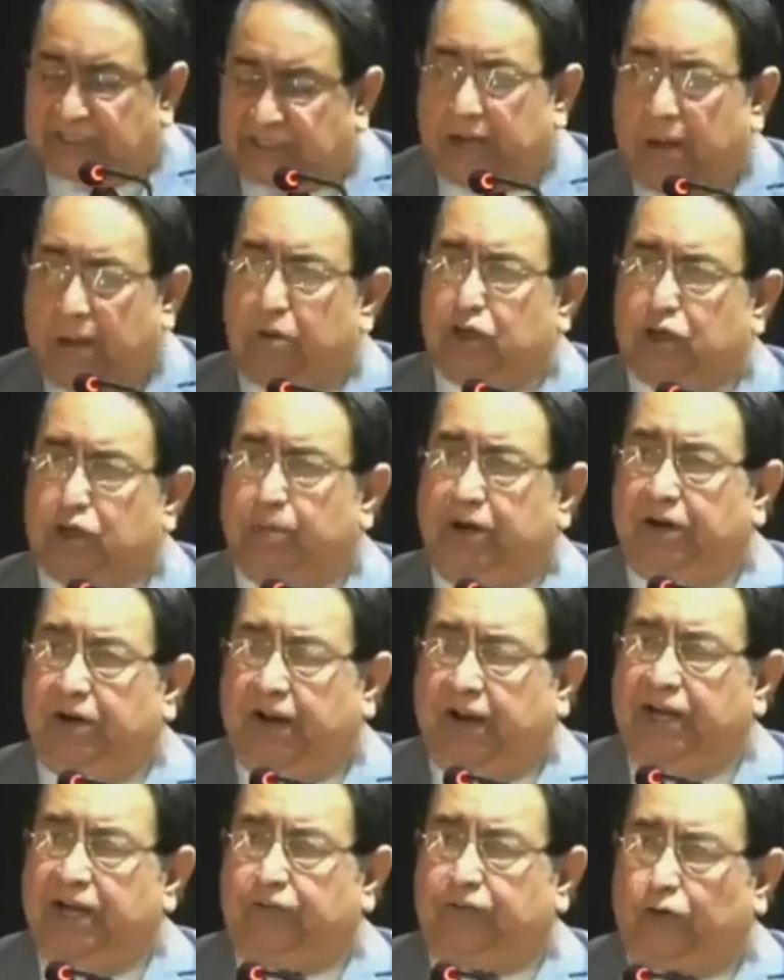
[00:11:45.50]
an
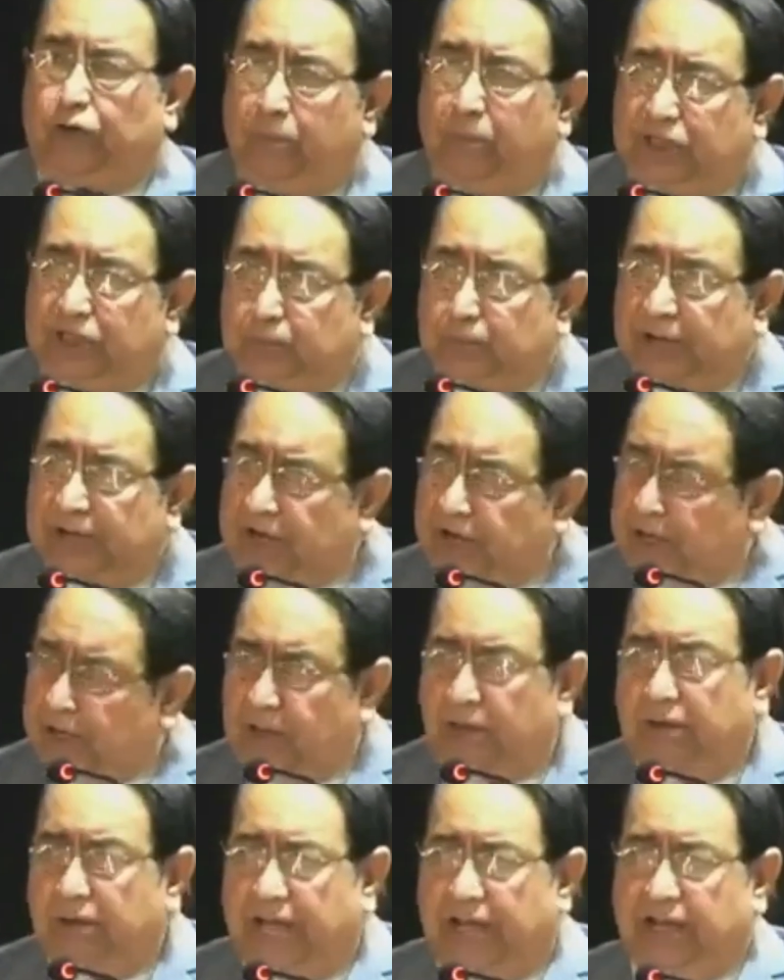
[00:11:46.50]
establishment right from its
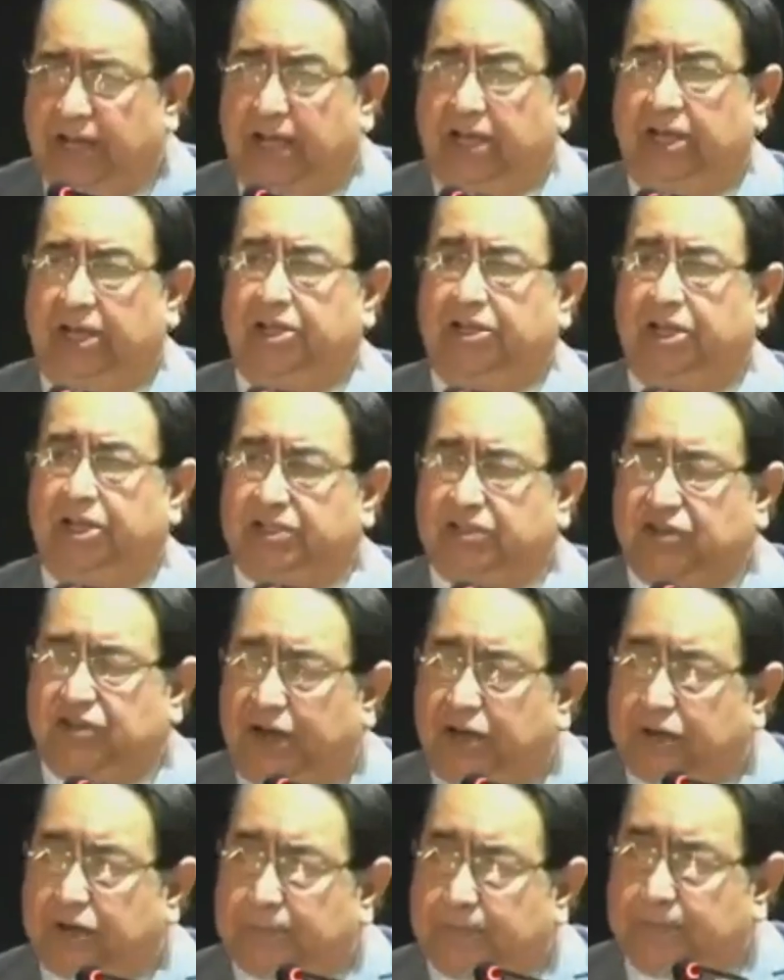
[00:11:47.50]
beginning, like any other
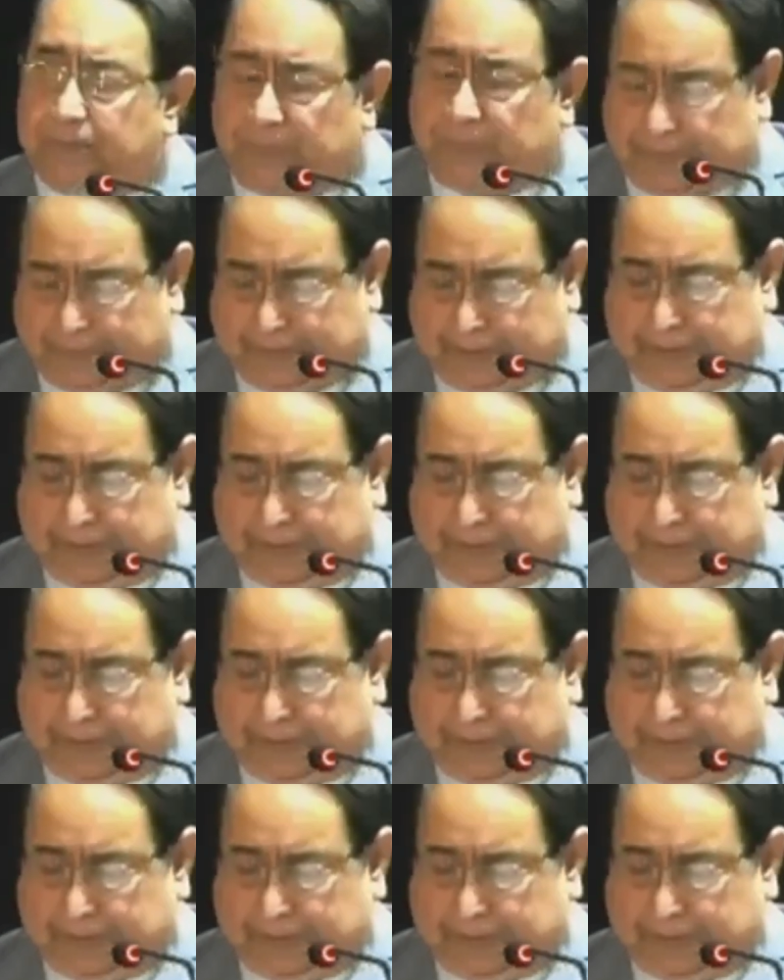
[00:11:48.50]
state.